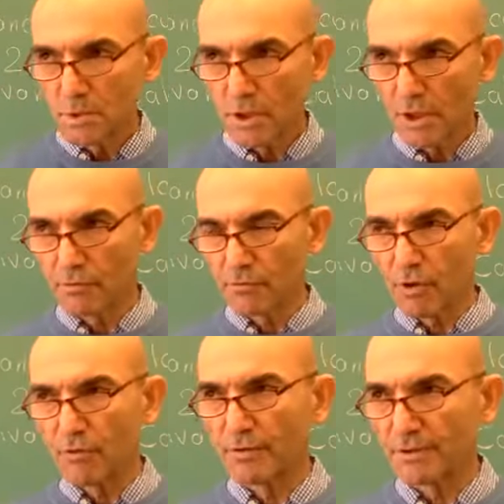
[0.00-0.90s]
kind of
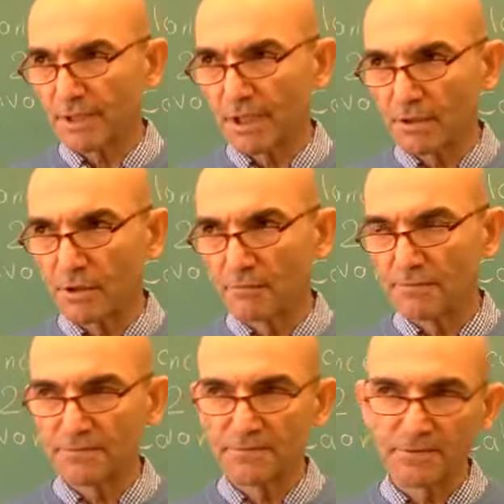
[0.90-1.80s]
covers end of
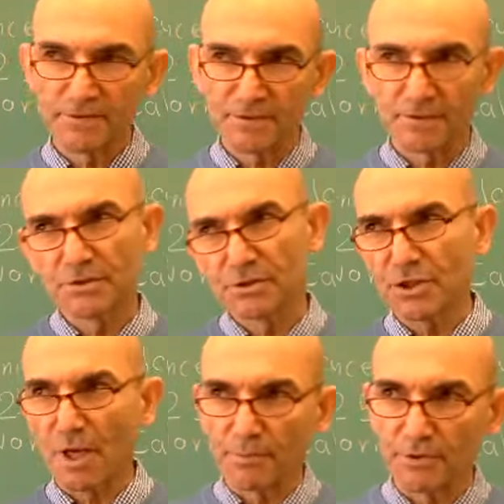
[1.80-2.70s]

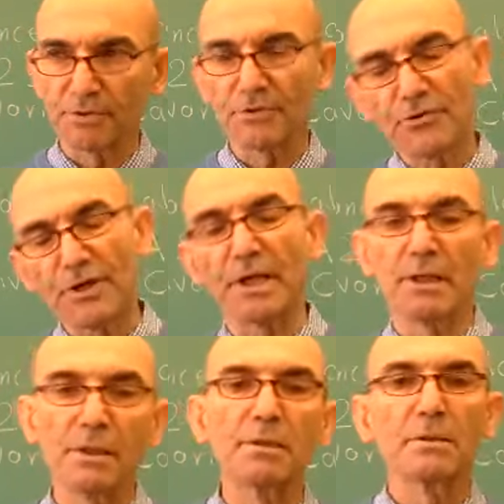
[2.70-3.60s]
chapter
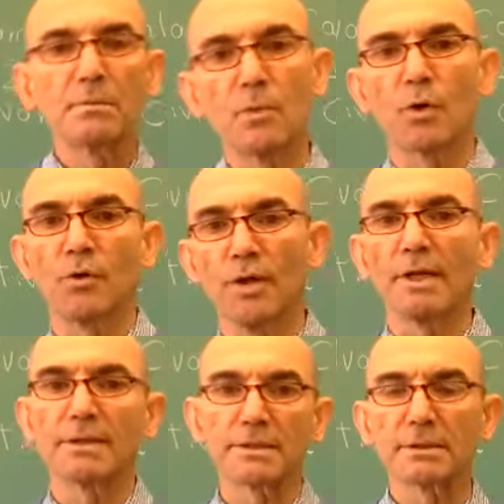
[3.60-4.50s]
3, more or
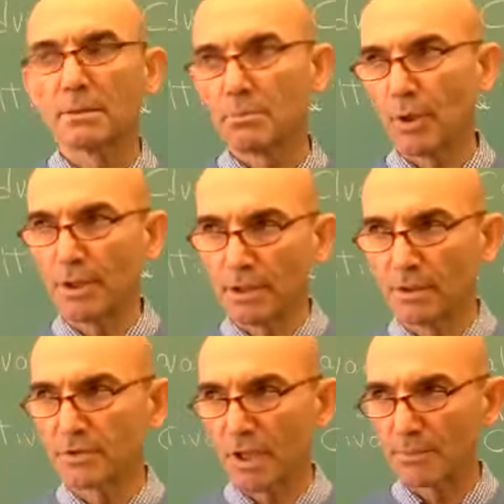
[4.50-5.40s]
less, by the end
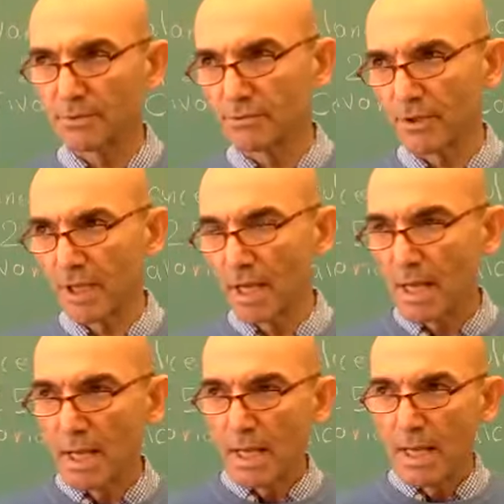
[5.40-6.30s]
of chapter 3.
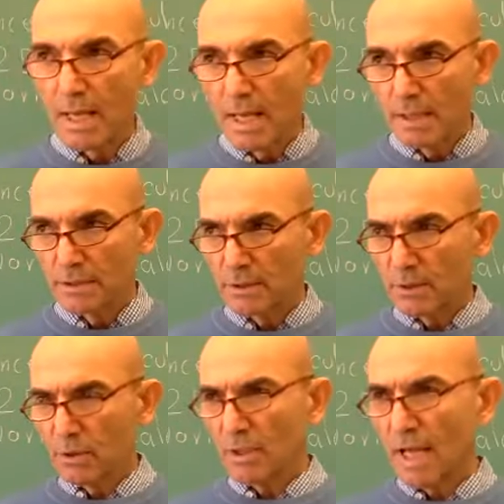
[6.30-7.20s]

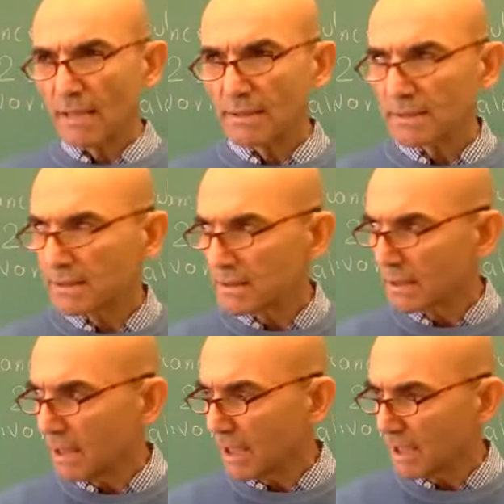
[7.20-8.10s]
So that's,
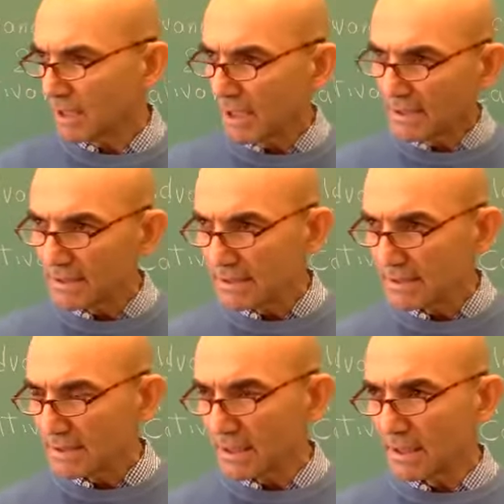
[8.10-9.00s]
I
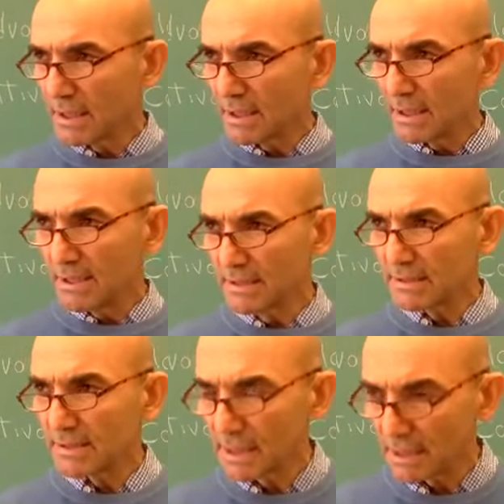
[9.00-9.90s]
guess,
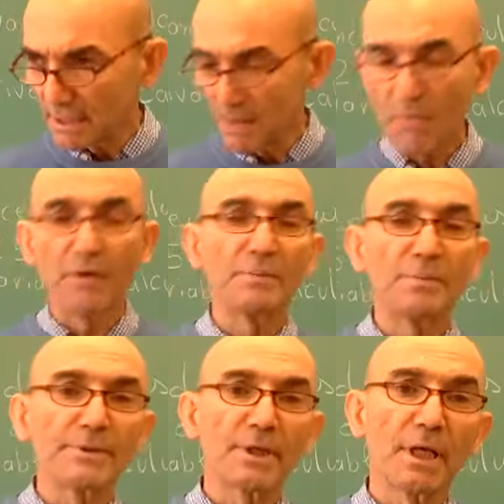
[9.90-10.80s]
is
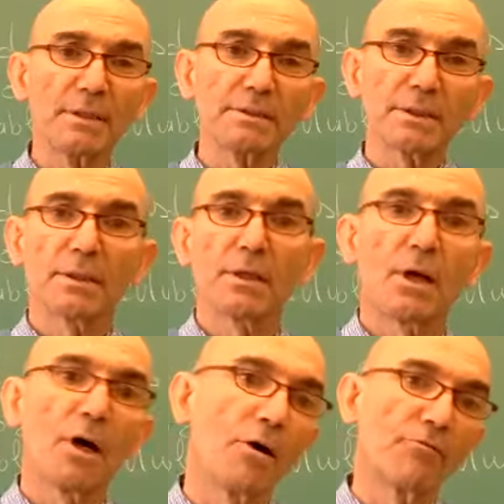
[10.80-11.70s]
30%
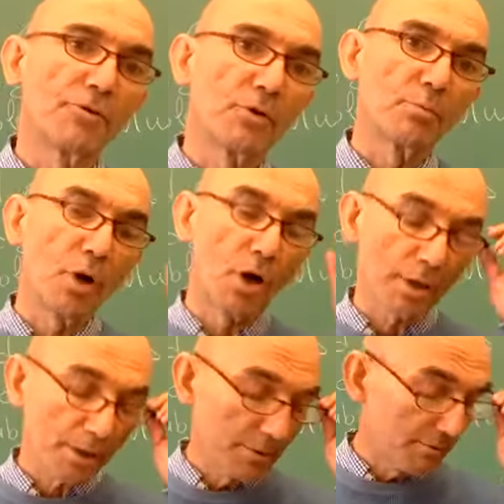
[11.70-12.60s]
of your
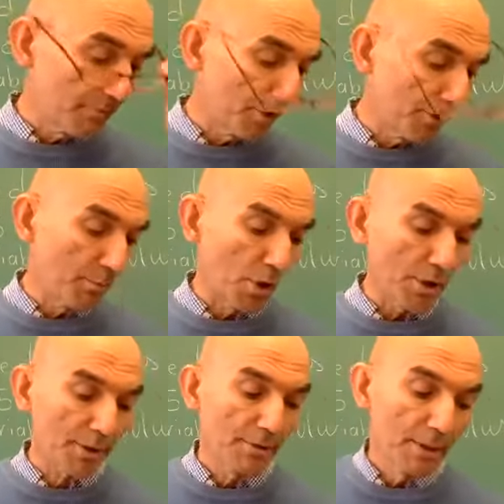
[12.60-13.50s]
mark, final
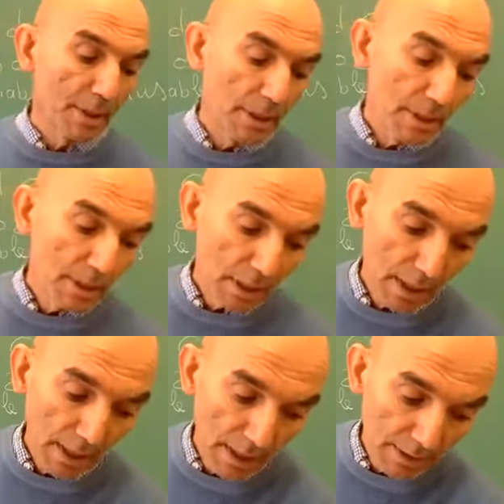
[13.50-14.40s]
mark.
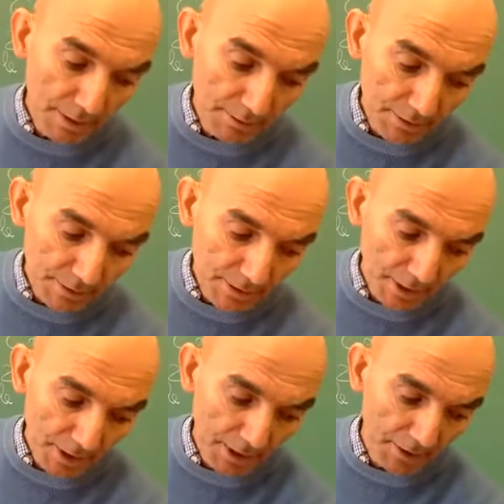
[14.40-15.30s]
And there is
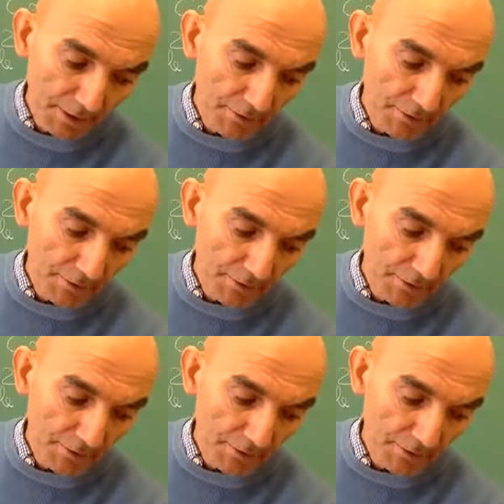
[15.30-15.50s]
a